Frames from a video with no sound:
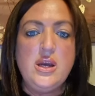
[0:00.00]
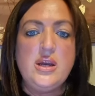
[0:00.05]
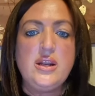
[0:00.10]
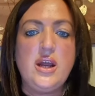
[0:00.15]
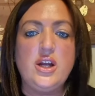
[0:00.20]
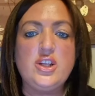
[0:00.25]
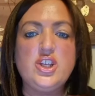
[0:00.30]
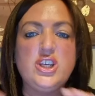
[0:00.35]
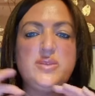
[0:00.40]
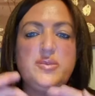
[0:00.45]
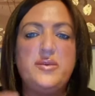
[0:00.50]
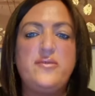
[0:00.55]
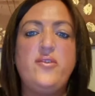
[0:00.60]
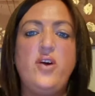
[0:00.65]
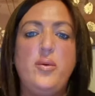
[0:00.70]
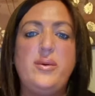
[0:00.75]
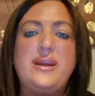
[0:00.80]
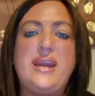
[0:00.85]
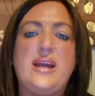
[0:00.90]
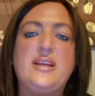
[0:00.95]
Now, just
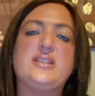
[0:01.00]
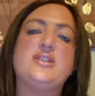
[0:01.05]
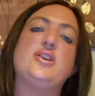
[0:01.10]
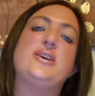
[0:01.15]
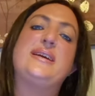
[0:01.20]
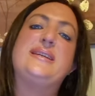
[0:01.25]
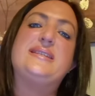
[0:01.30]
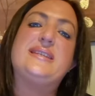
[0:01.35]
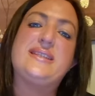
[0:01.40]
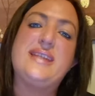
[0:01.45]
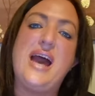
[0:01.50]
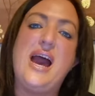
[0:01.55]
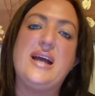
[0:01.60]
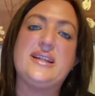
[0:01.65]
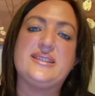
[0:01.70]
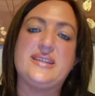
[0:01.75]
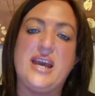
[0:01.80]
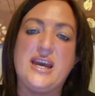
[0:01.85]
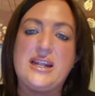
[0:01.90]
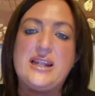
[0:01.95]
before we get stuck into
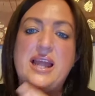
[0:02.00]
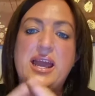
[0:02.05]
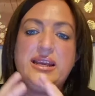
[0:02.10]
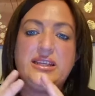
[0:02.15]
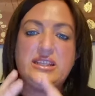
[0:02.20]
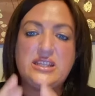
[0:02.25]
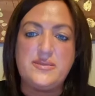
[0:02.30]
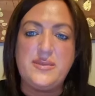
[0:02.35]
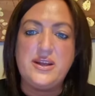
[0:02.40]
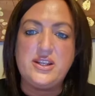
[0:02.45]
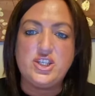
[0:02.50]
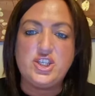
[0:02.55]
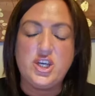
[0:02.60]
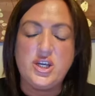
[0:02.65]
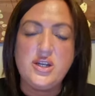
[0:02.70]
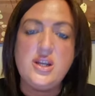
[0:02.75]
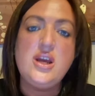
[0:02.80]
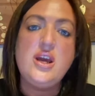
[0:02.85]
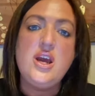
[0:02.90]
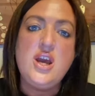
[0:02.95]
that, I'd like to
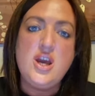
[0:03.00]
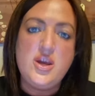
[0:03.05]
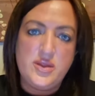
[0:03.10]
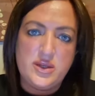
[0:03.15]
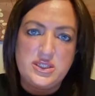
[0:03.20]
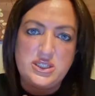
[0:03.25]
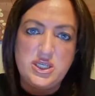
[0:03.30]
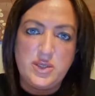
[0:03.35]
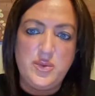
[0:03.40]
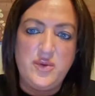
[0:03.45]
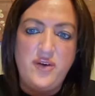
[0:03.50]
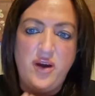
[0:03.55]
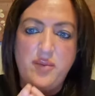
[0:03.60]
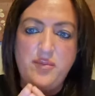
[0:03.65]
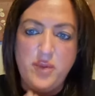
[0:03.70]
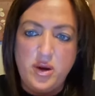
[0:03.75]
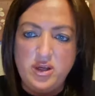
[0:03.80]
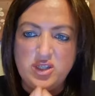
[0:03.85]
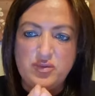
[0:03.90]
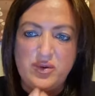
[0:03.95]
mention that some of our
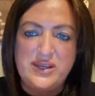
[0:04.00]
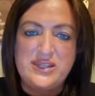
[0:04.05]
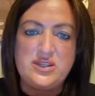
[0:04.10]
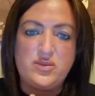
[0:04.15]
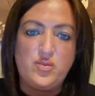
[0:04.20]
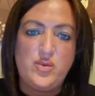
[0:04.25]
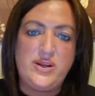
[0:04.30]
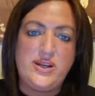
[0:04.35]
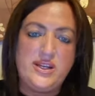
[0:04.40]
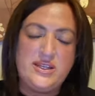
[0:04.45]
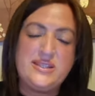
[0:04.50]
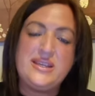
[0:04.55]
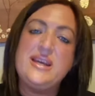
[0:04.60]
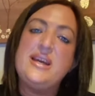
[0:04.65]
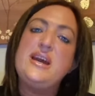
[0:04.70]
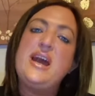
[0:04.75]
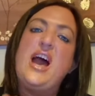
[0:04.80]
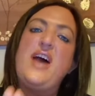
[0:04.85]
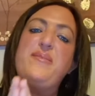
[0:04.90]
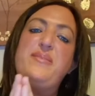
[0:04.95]
most recent winners
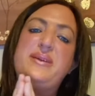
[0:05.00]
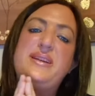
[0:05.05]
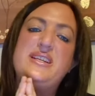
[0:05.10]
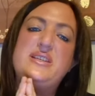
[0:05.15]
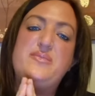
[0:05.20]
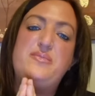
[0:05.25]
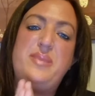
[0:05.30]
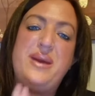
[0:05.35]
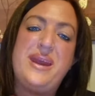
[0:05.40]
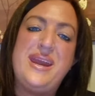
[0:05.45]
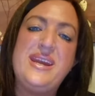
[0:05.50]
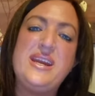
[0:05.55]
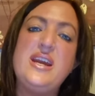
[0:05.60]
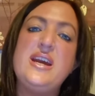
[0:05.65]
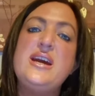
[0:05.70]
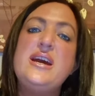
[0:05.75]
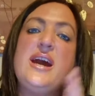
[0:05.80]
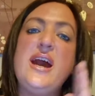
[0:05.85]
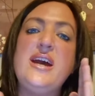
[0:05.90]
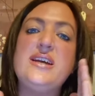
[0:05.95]
have been as big
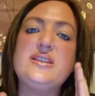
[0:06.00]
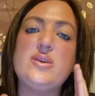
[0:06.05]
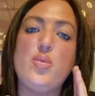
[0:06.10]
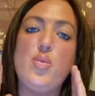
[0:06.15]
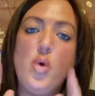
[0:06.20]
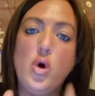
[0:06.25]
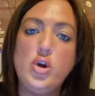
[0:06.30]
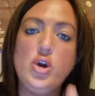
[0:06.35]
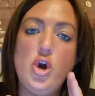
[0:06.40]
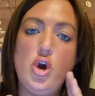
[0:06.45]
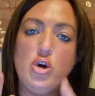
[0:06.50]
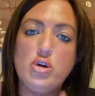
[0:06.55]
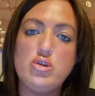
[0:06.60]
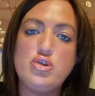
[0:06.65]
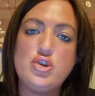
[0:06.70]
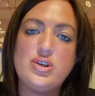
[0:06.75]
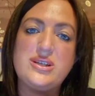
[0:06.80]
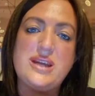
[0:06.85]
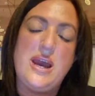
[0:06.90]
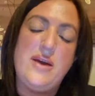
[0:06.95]
as
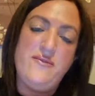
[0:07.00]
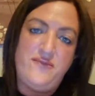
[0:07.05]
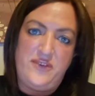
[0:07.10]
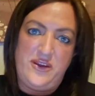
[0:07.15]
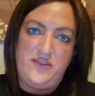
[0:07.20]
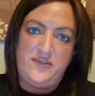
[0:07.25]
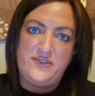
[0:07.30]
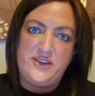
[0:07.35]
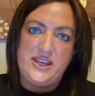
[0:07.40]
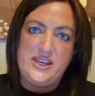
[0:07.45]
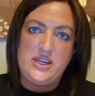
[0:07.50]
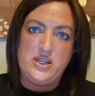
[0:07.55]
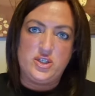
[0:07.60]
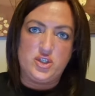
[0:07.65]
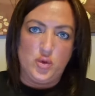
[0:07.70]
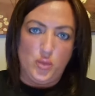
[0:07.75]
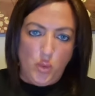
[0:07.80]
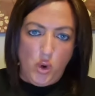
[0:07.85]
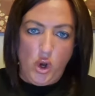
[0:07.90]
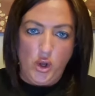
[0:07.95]
150
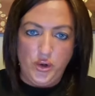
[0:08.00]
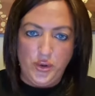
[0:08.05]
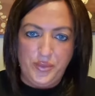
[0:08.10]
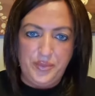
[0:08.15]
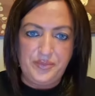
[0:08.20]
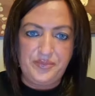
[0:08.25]
to 1.